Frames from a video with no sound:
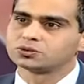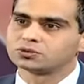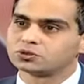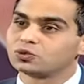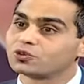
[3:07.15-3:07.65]

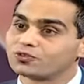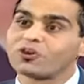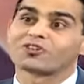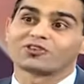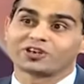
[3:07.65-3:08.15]
to to look
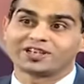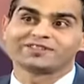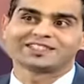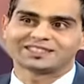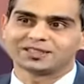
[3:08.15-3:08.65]
for for an
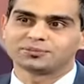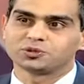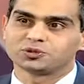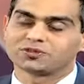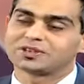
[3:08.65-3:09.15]
investor in a
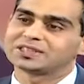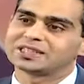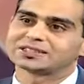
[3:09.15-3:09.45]
mutual fund.